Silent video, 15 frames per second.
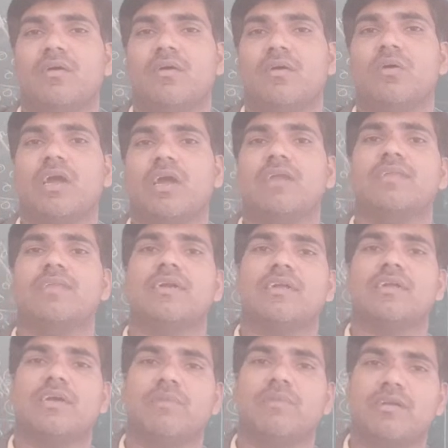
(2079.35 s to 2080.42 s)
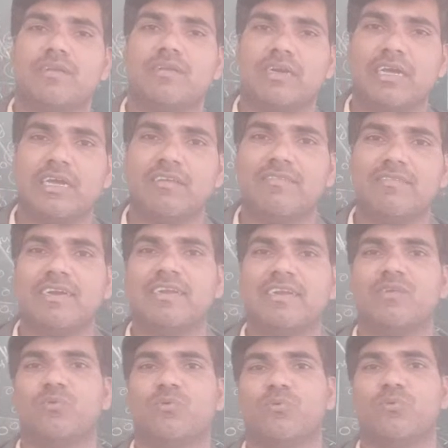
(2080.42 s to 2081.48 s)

Okay, at that time it is a density.